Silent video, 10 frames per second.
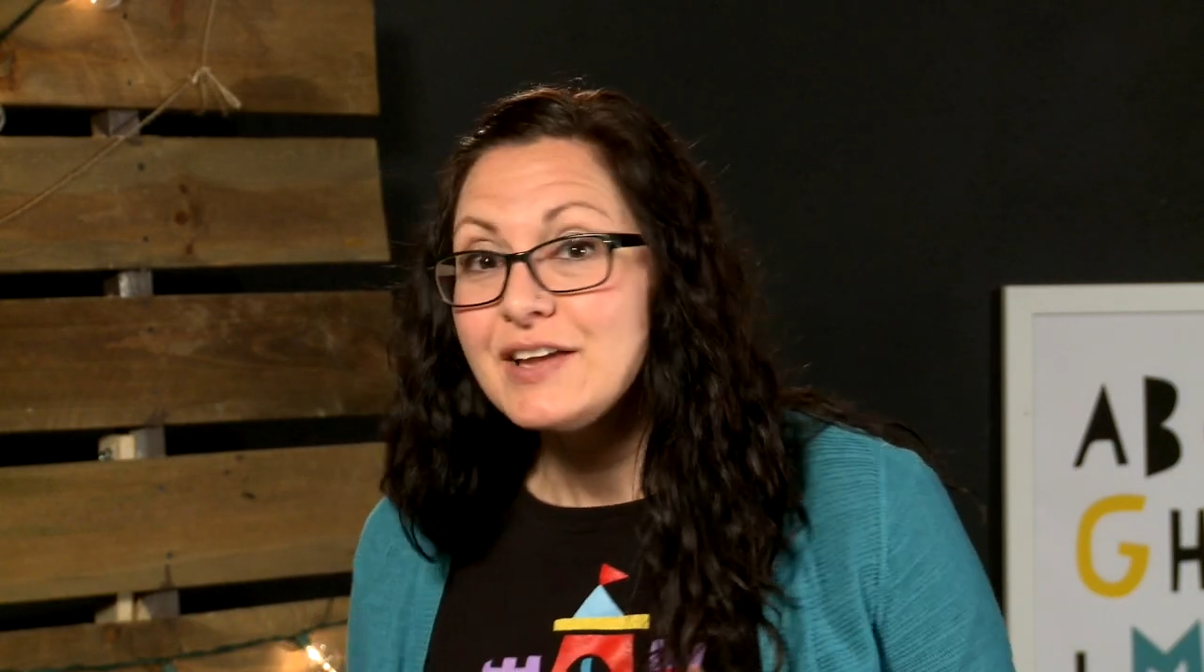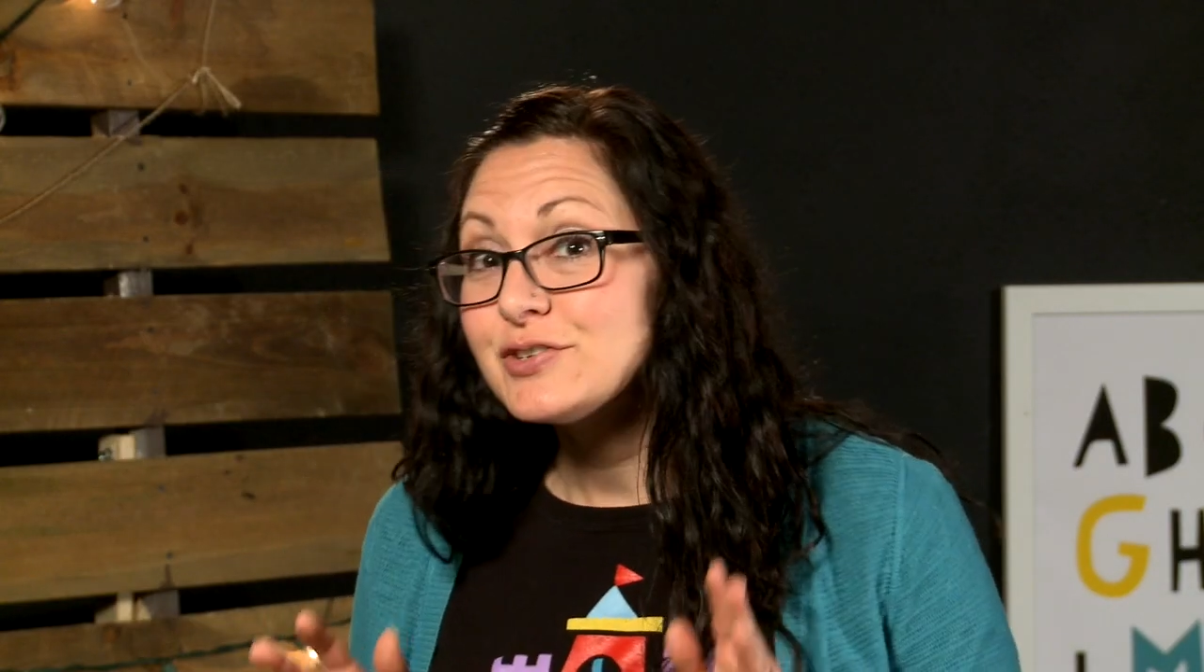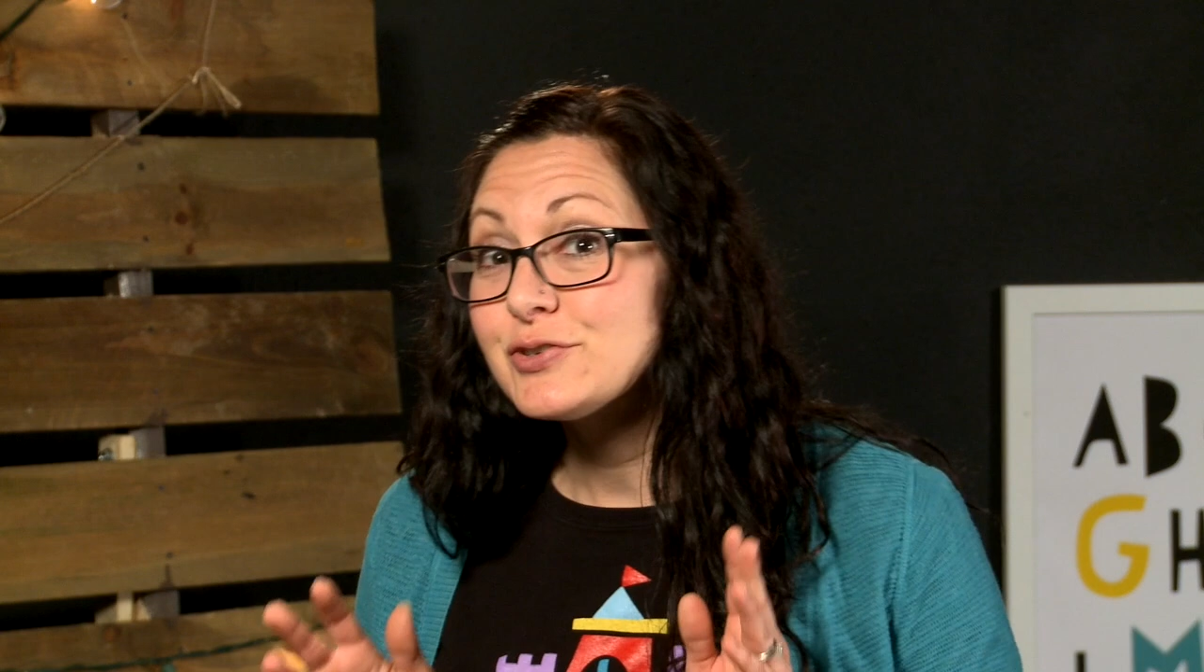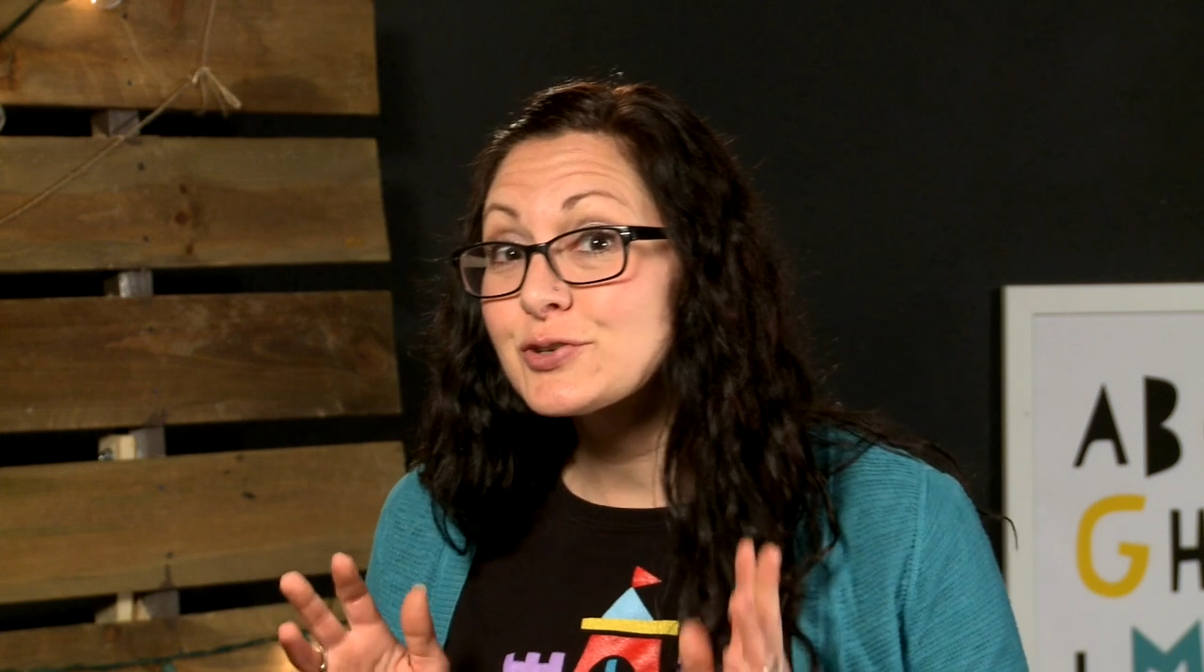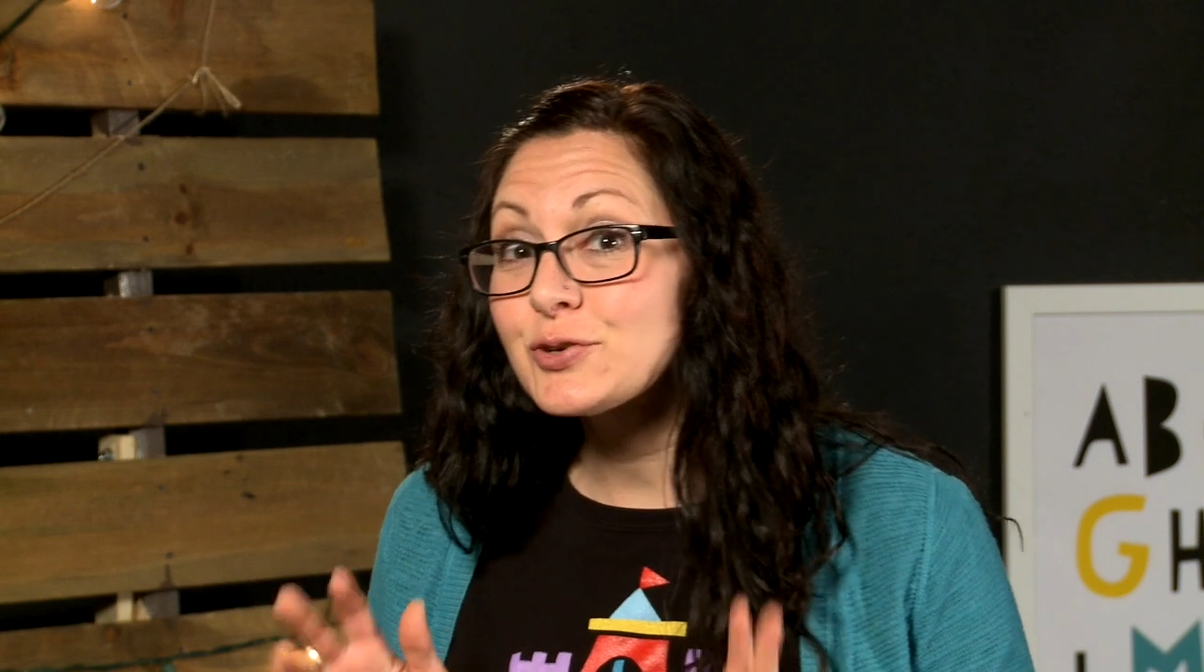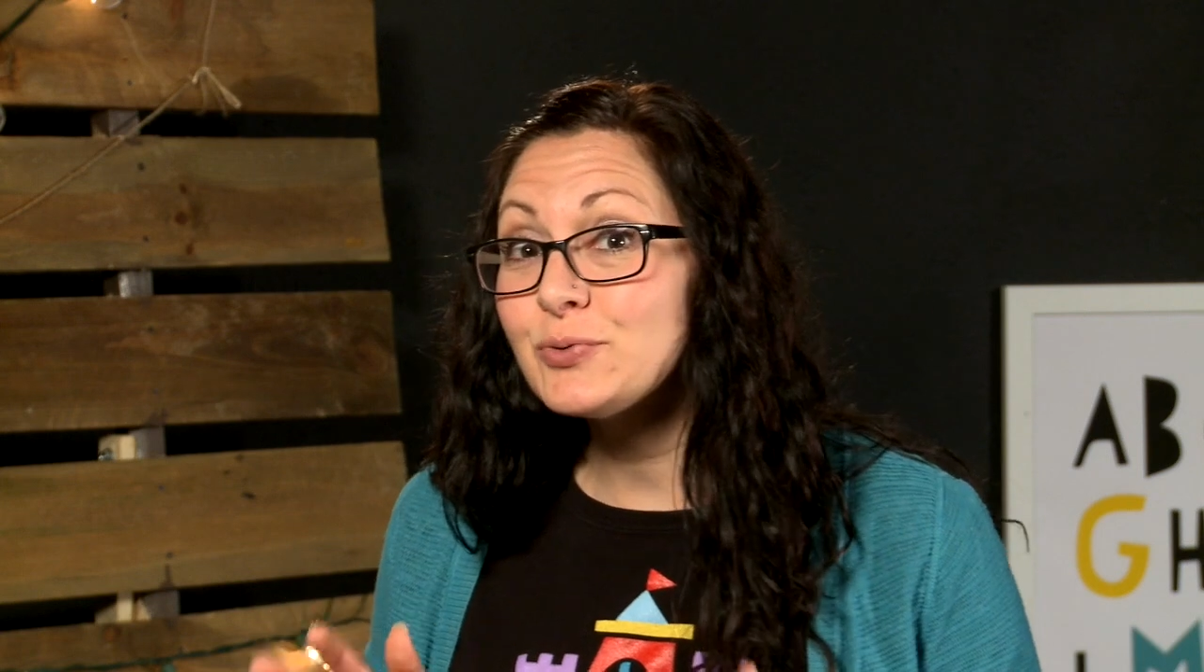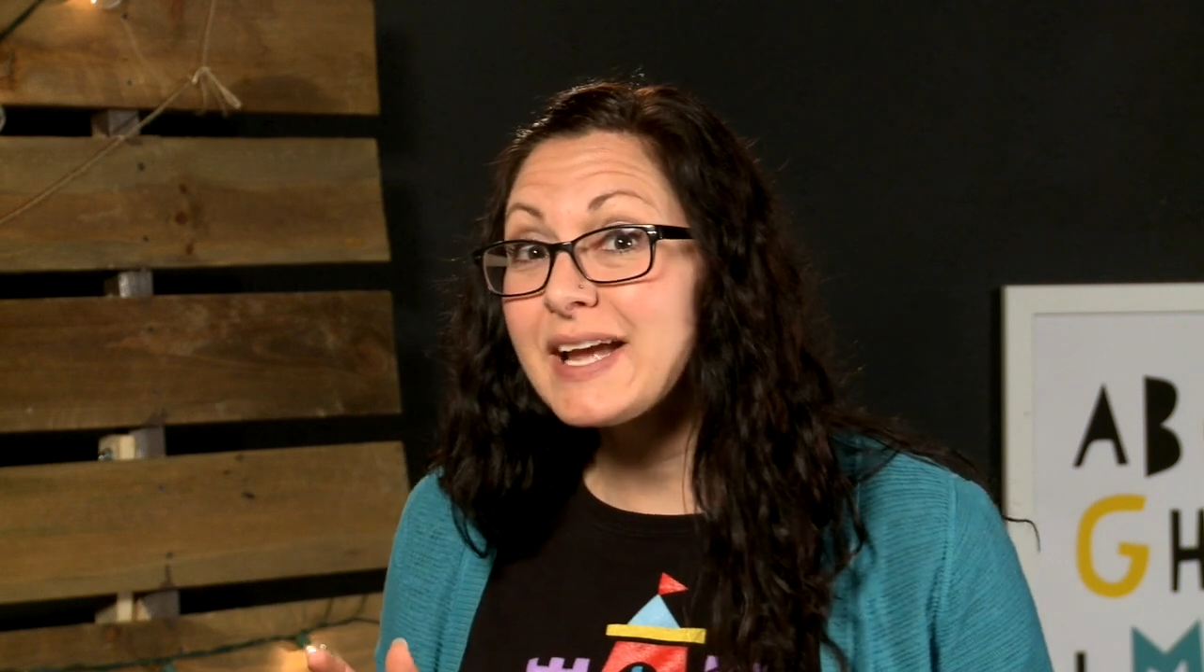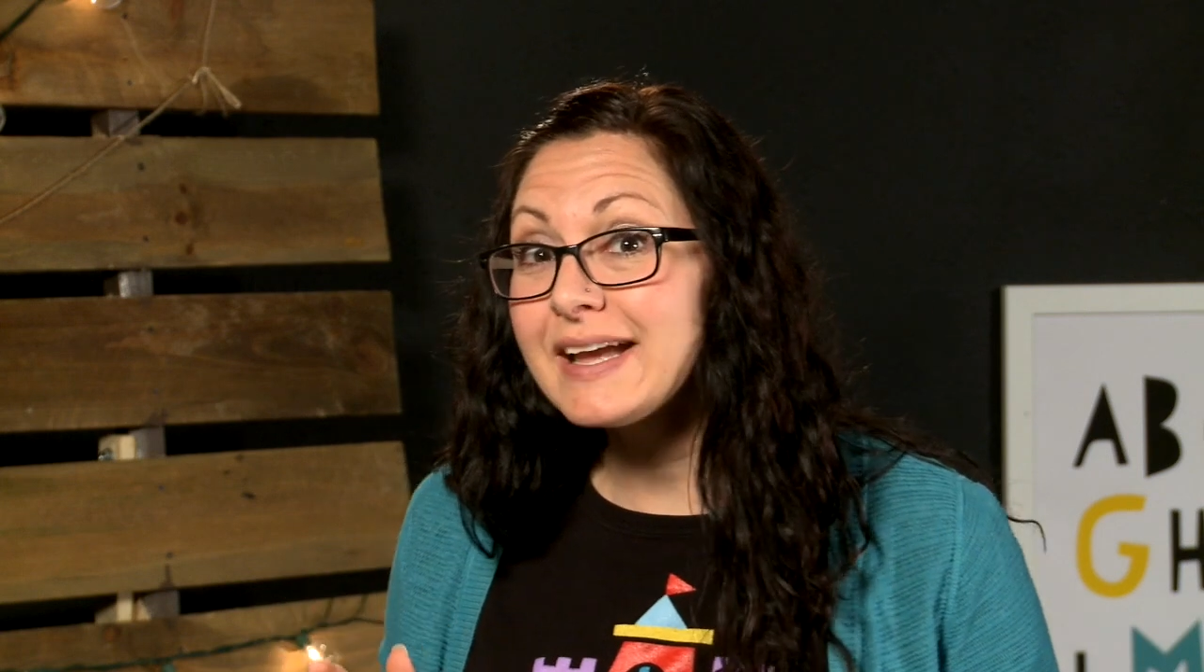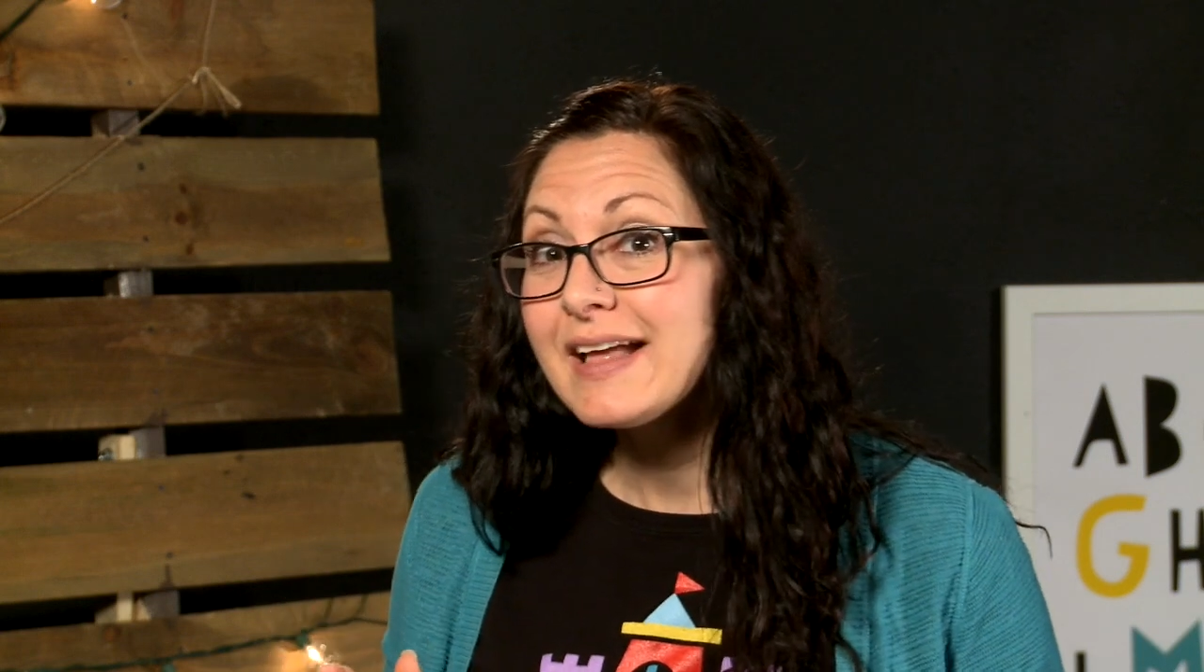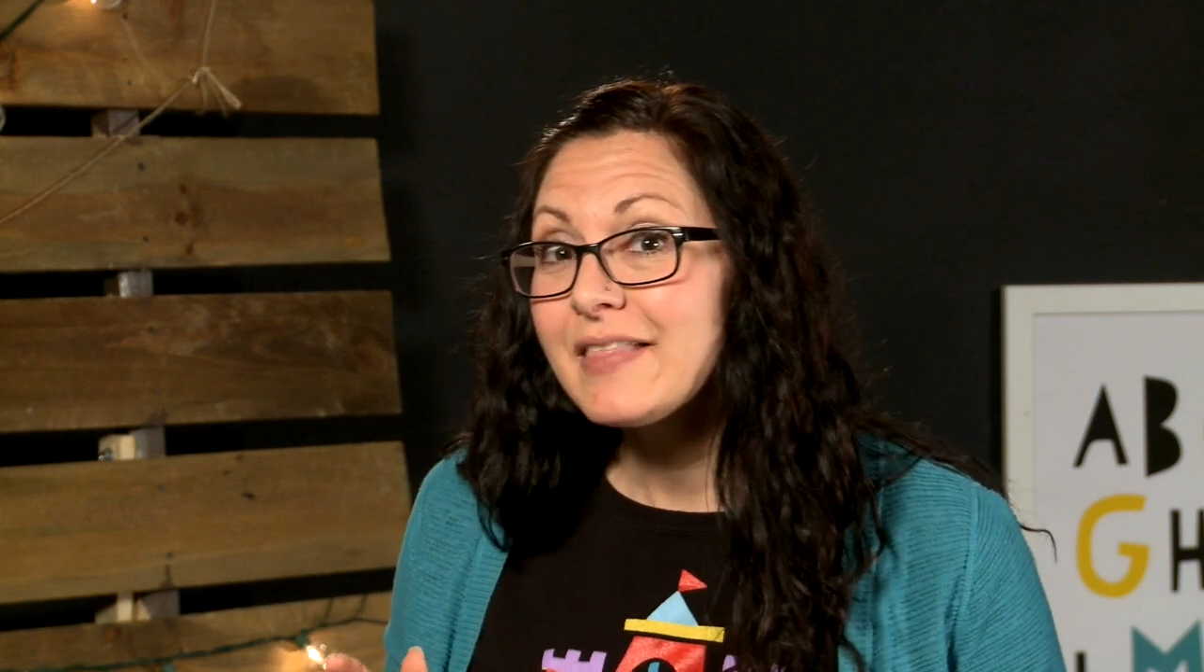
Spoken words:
to trick